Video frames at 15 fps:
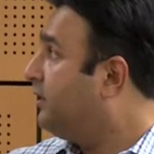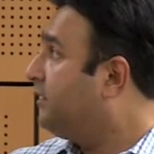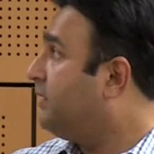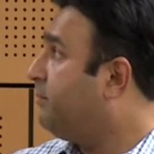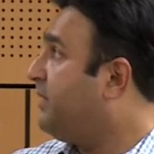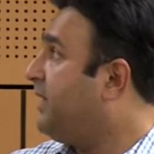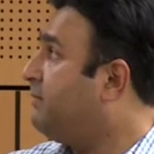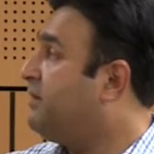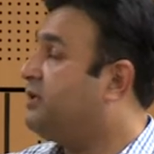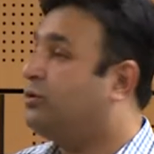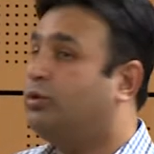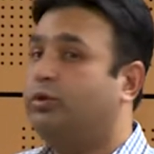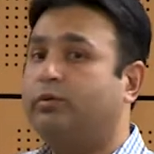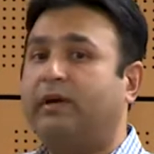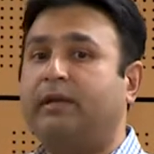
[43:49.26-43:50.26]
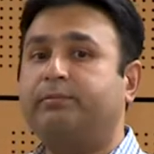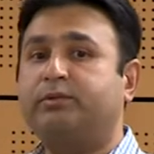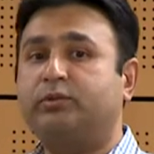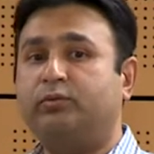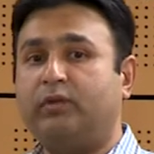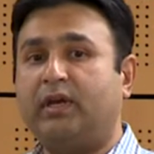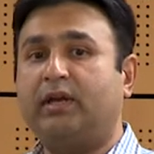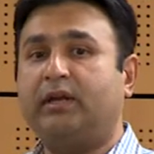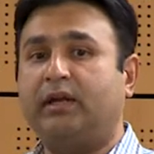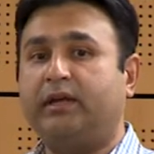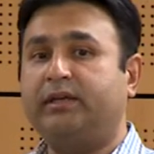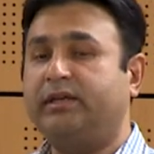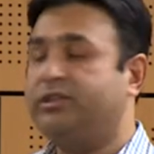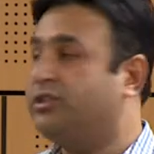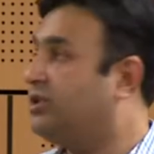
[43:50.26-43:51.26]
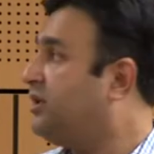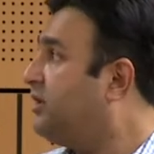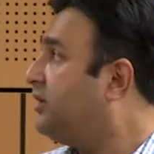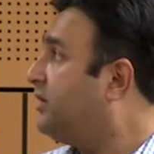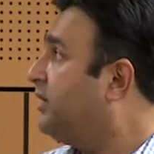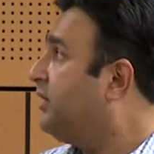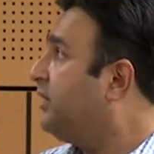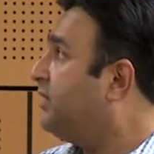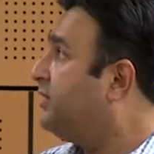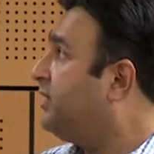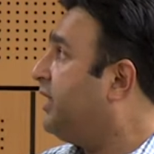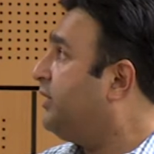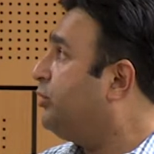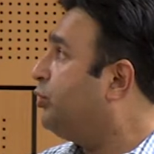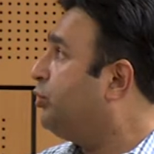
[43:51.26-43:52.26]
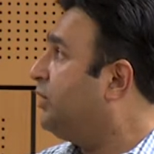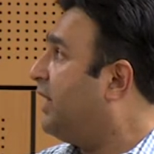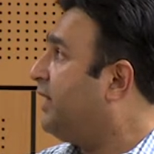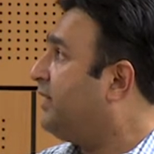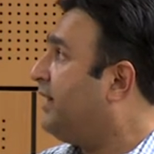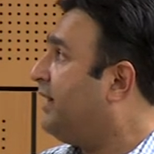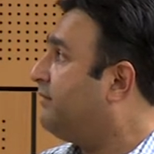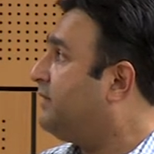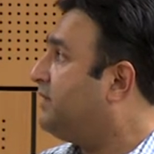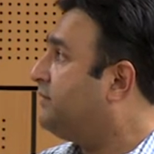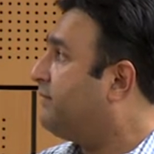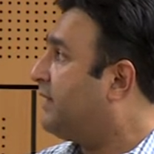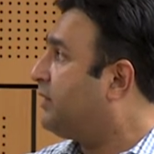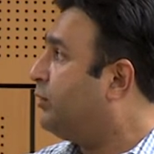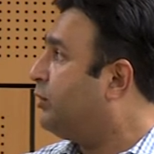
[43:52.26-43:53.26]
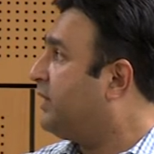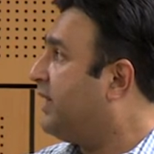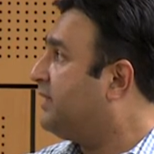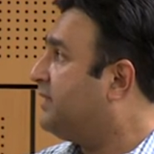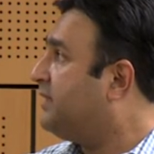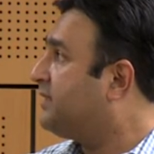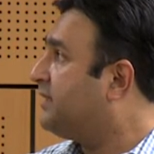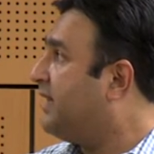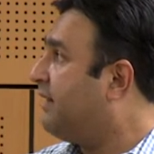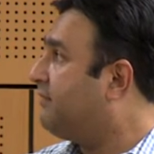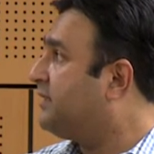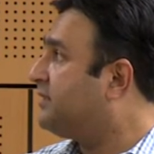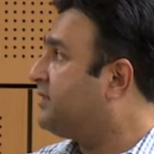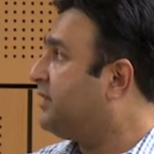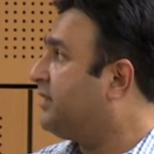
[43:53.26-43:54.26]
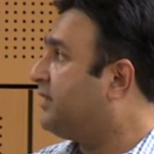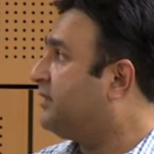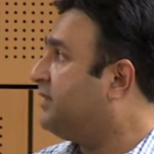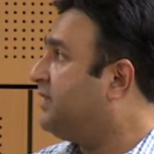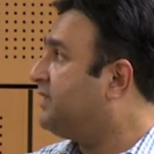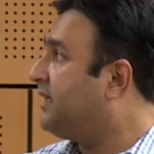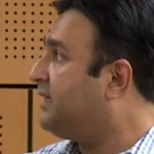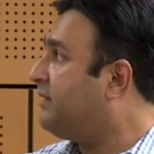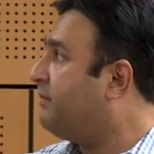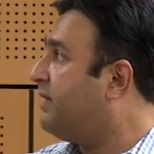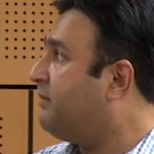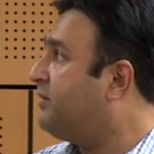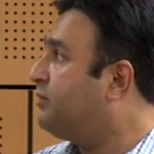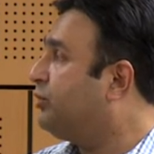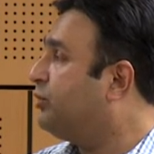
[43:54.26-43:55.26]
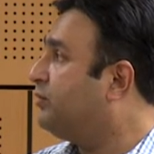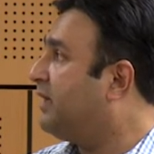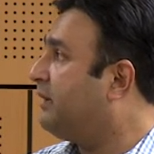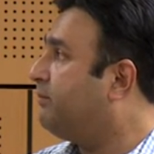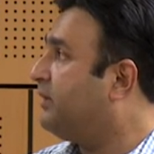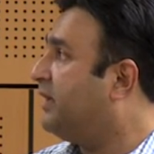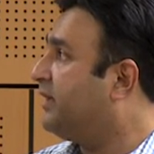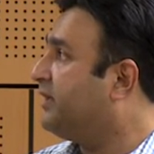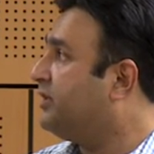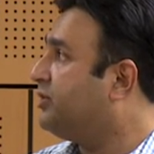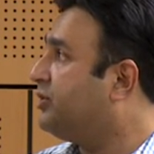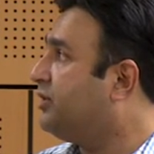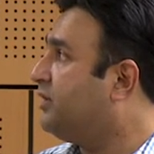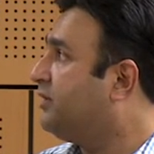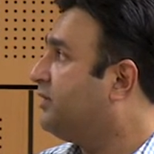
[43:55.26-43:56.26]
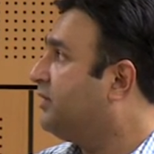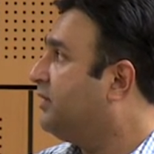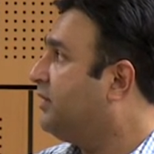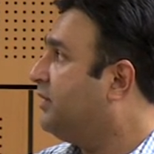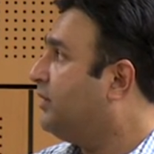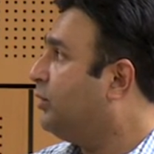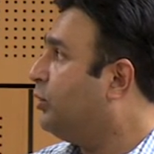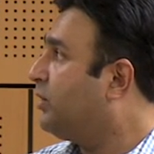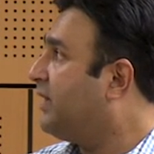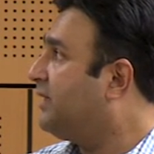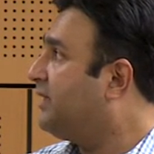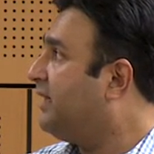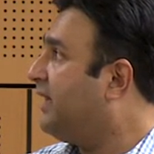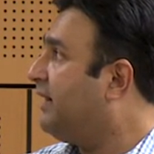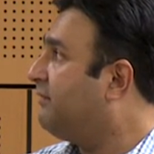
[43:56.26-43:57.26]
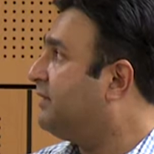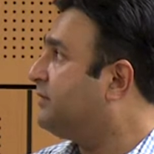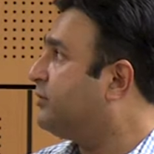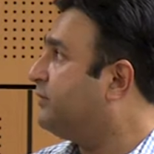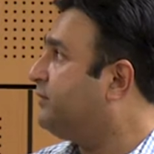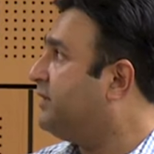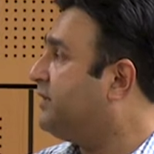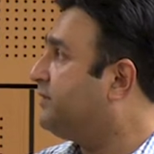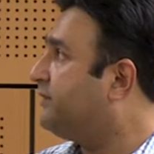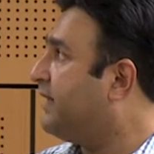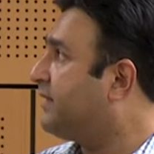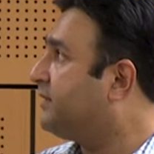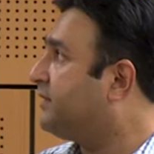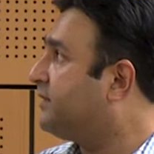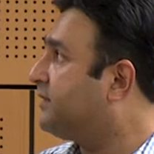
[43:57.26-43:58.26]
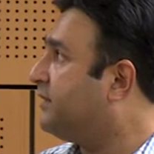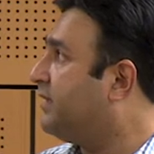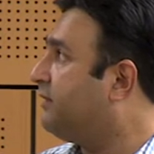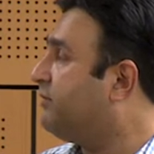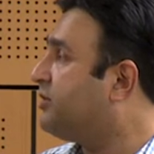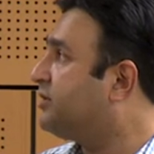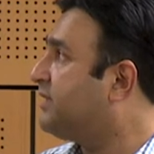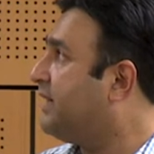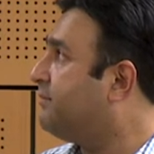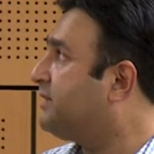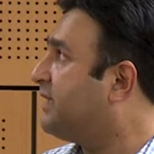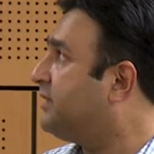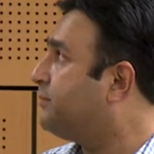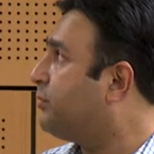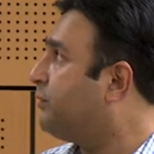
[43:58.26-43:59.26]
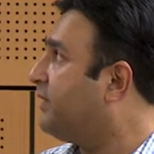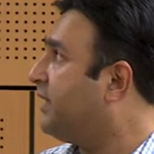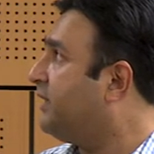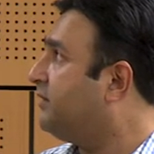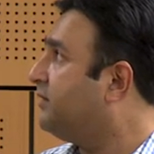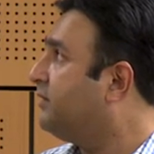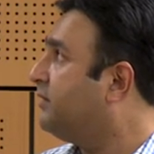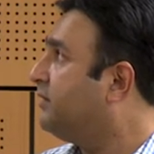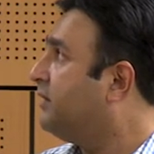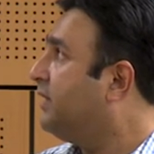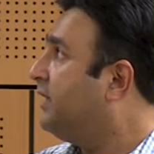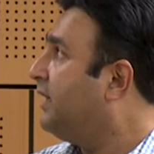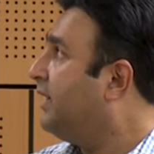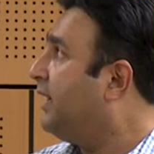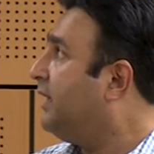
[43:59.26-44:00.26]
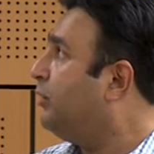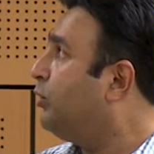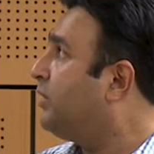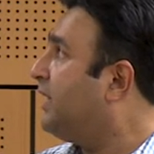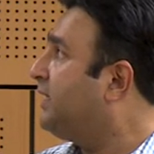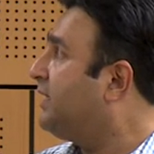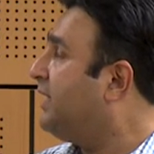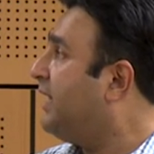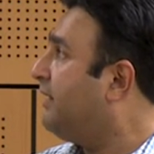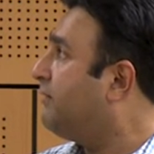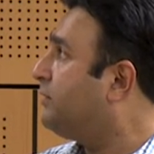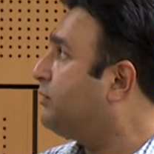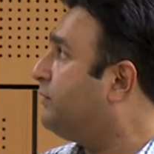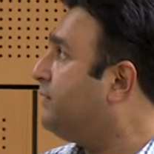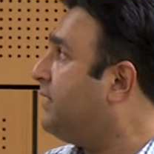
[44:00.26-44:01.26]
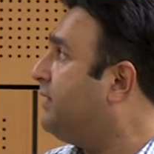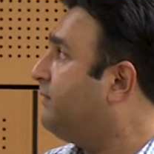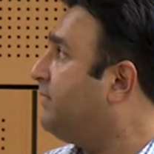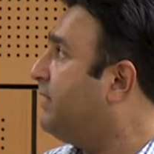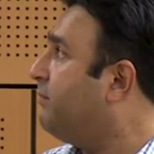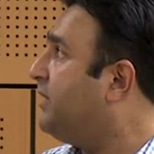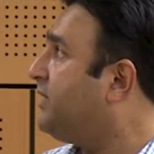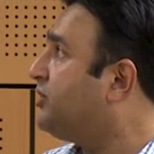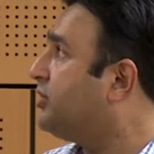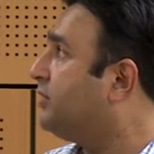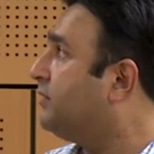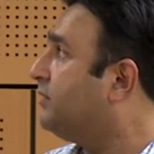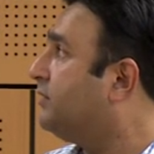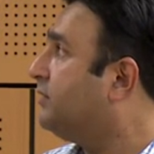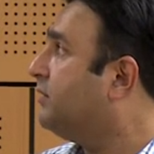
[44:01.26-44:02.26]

the babies who develop severe lung injury, they do not have these factors. Look at these levels here. These are the babies who develop lung injury. Look at the levels of these factors there, which stem cells provide. And look at the levels of inflammation.